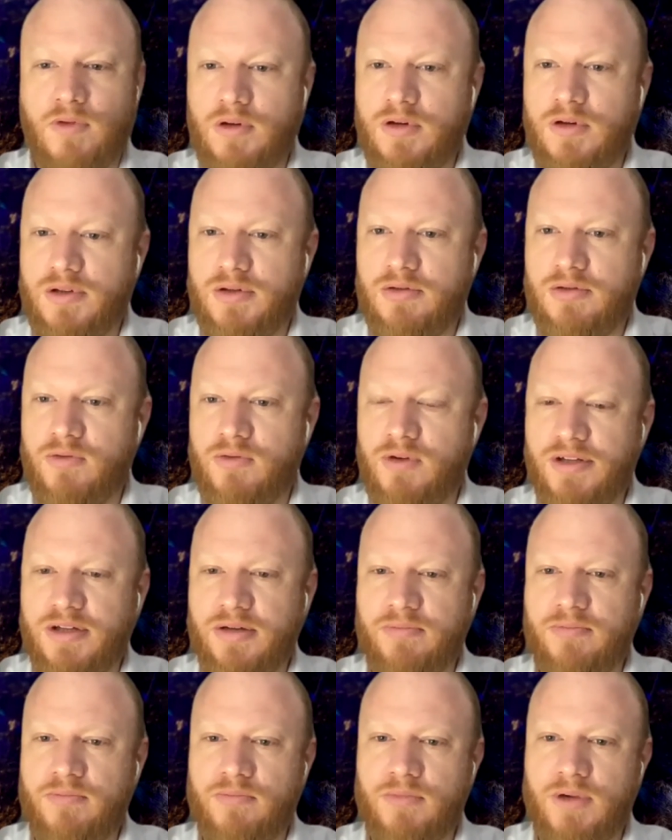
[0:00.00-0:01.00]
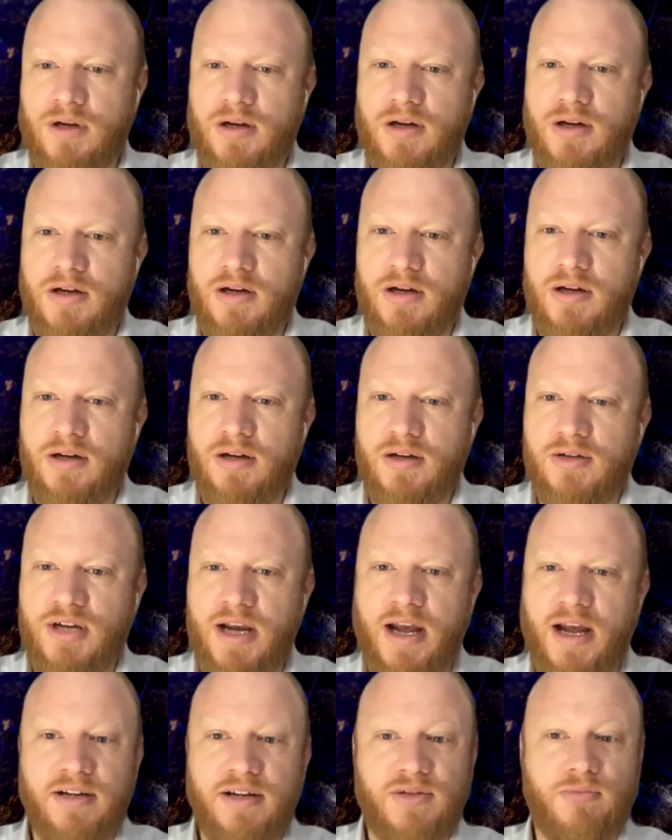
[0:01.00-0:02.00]
So we've got some
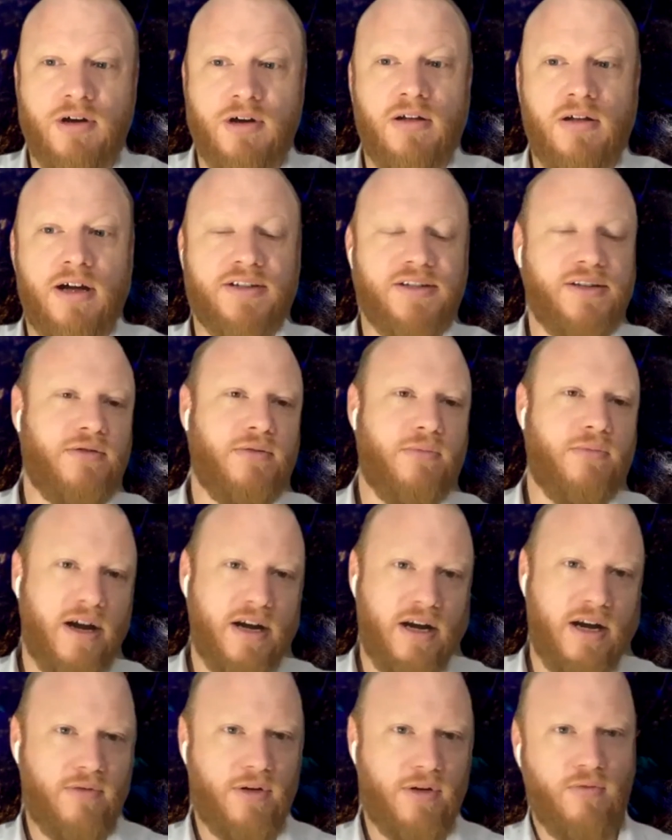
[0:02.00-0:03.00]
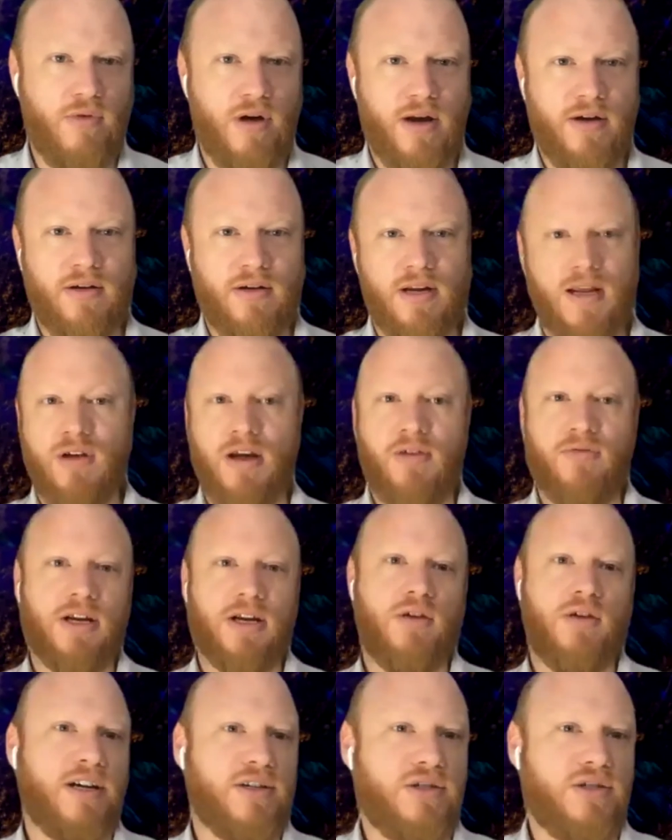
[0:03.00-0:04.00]
chat as well. I just remind everyone, if you have any
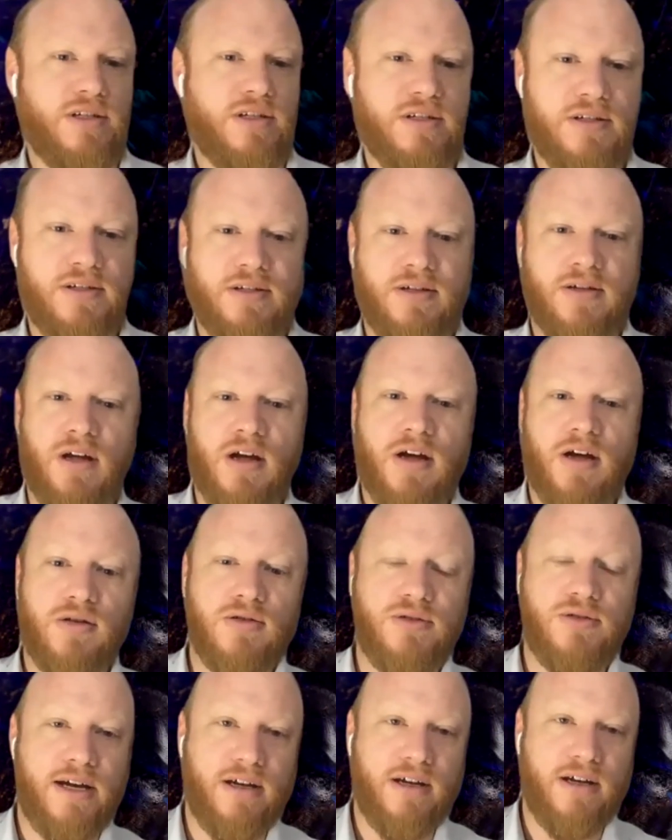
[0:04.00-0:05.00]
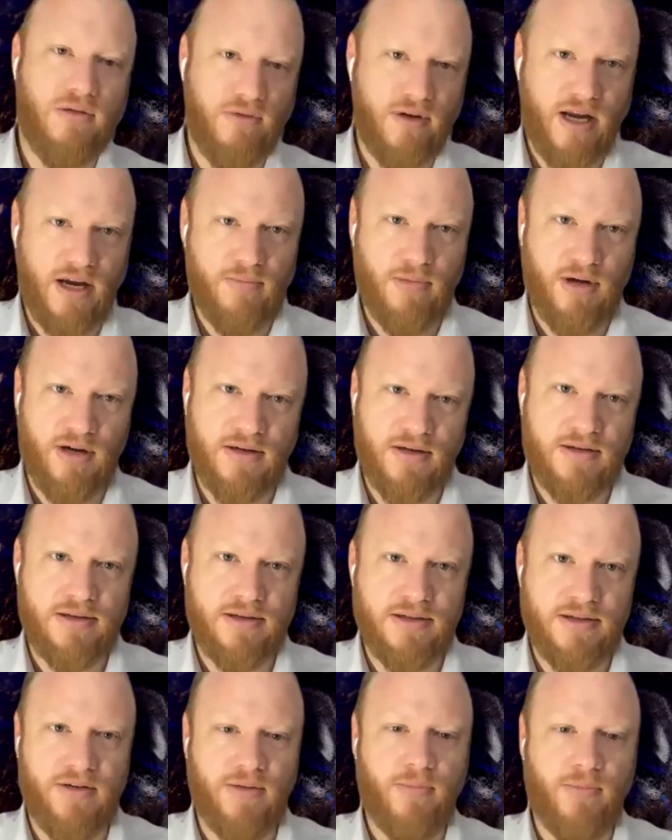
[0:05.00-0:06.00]
questions, use that Q&A button
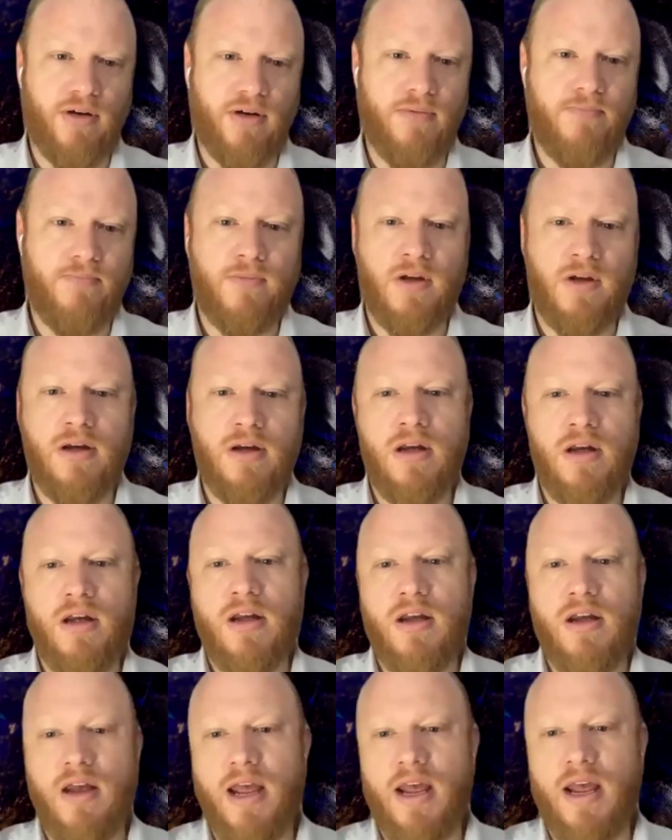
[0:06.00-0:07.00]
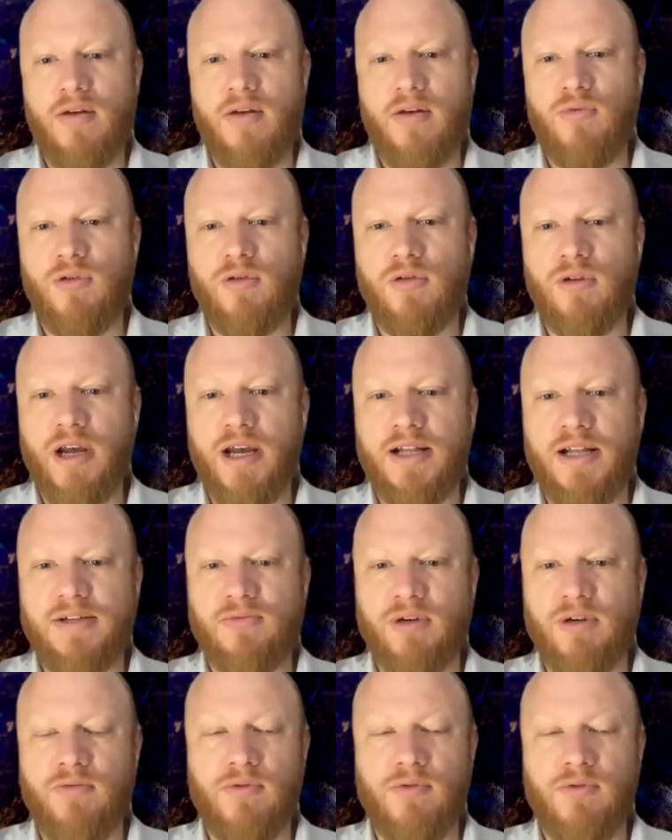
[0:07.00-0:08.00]
down the bottom and we'll
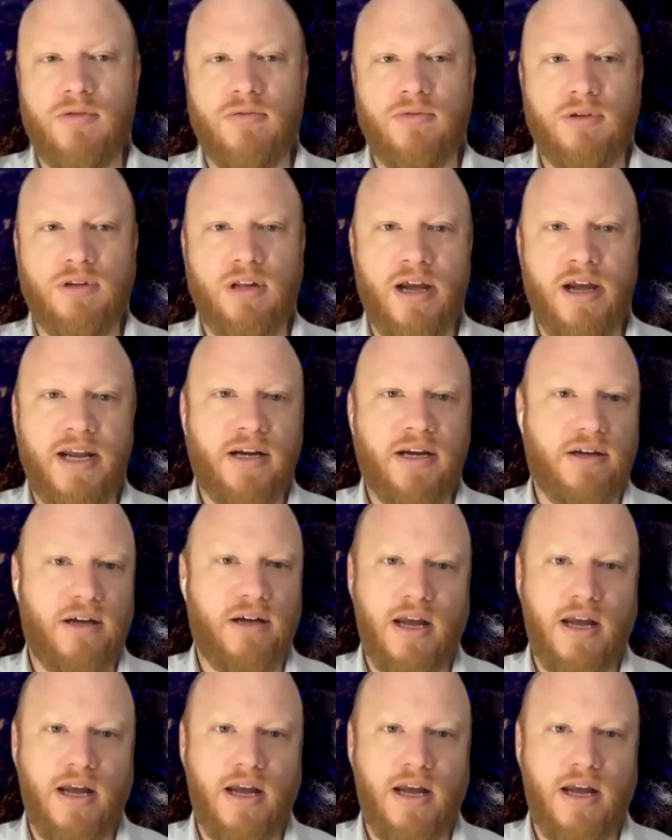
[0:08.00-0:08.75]
answer whatever you would like.